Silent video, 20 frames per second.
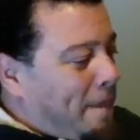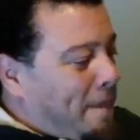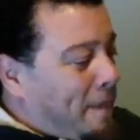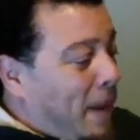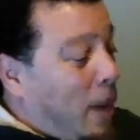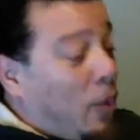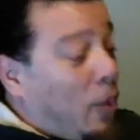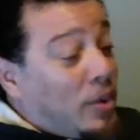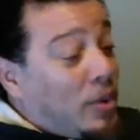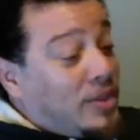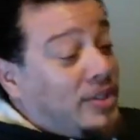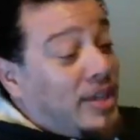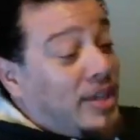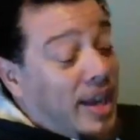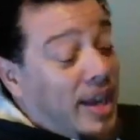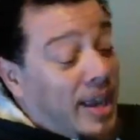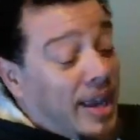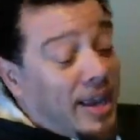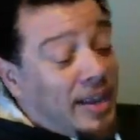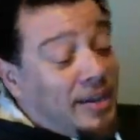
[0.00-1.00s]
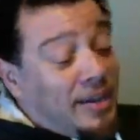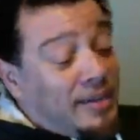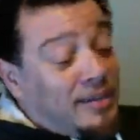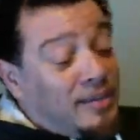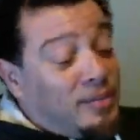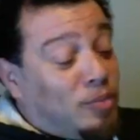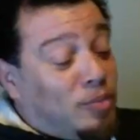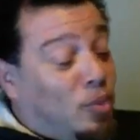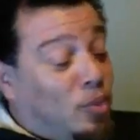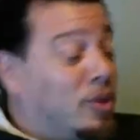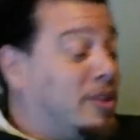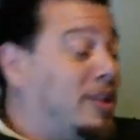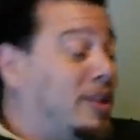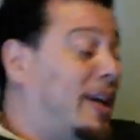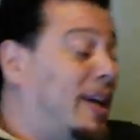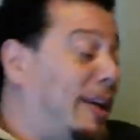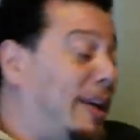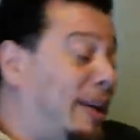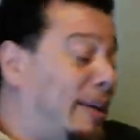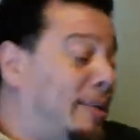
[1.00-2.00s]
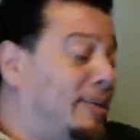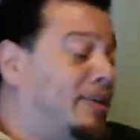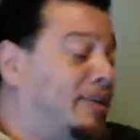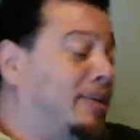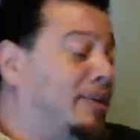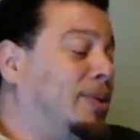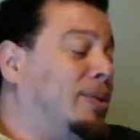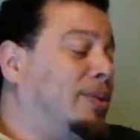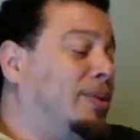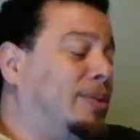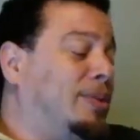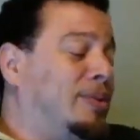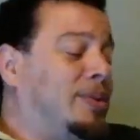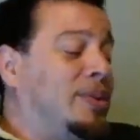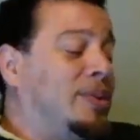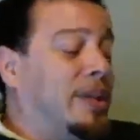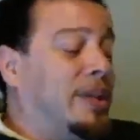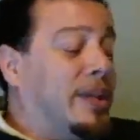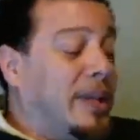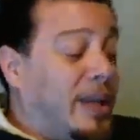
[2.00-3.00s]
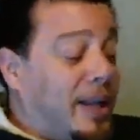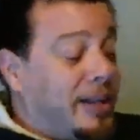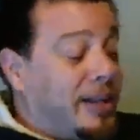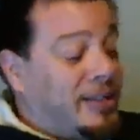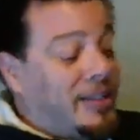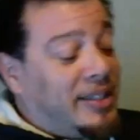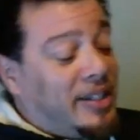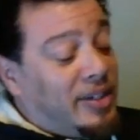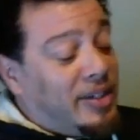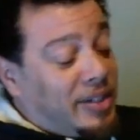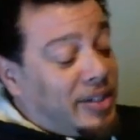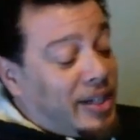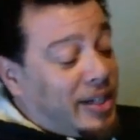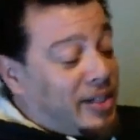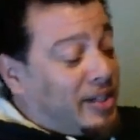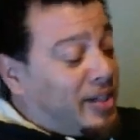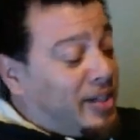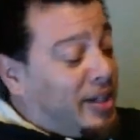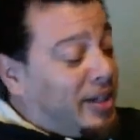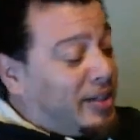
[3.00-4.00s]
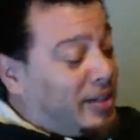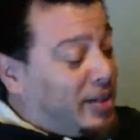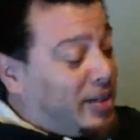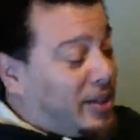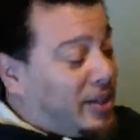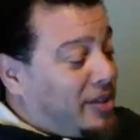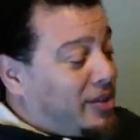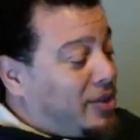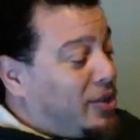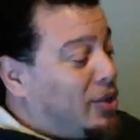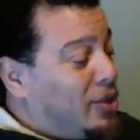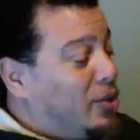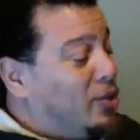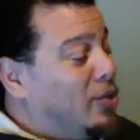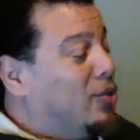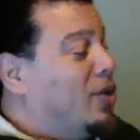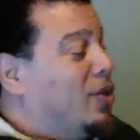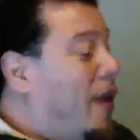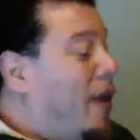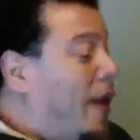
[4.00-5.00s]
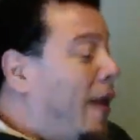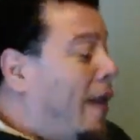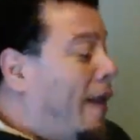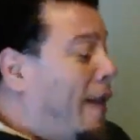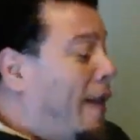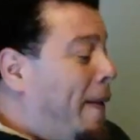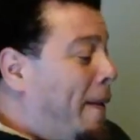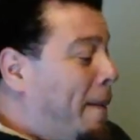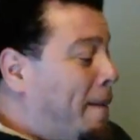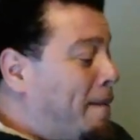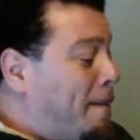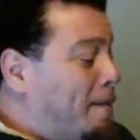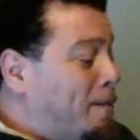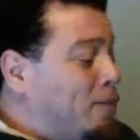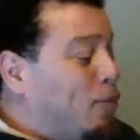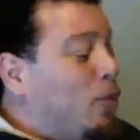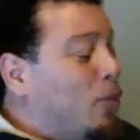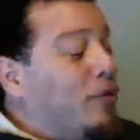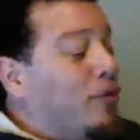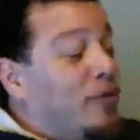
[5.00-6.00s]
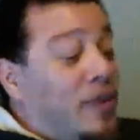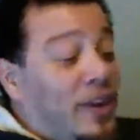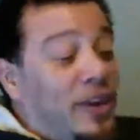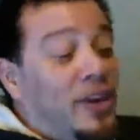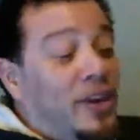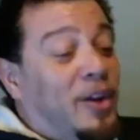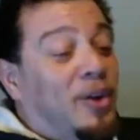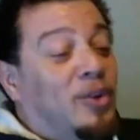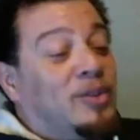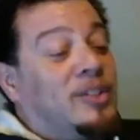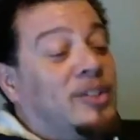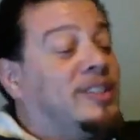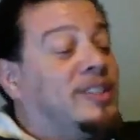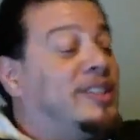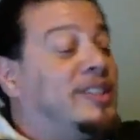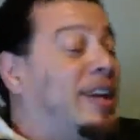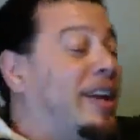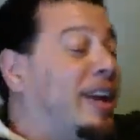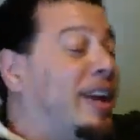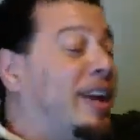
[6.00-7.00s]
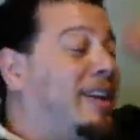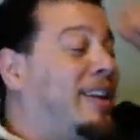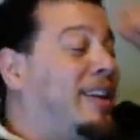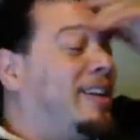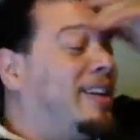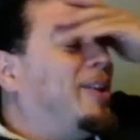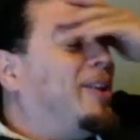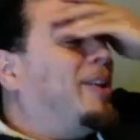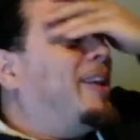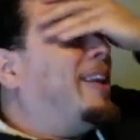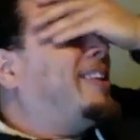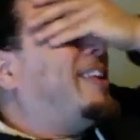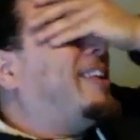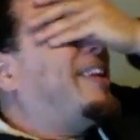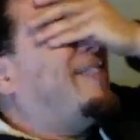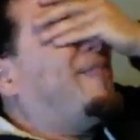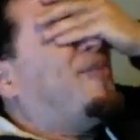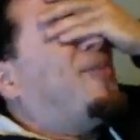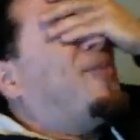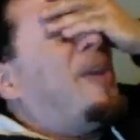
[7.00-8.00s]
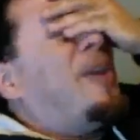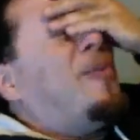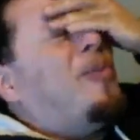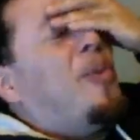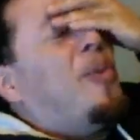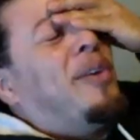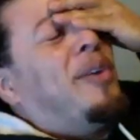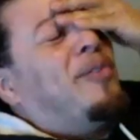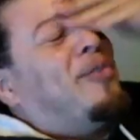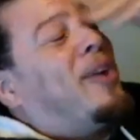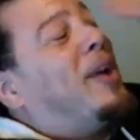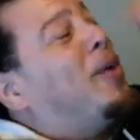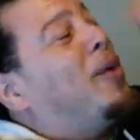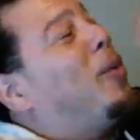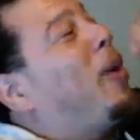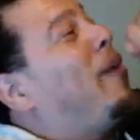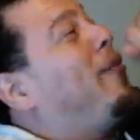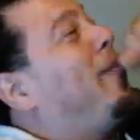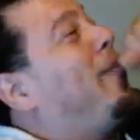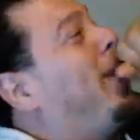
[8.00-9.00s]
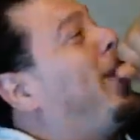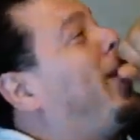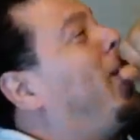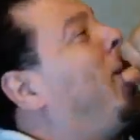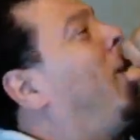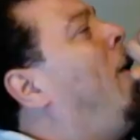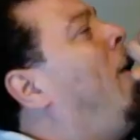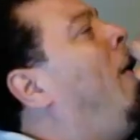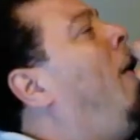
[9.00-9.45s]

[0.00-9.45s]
I wish I had more time to get out there and do more videos. Let's see, you know, like that one runaway video.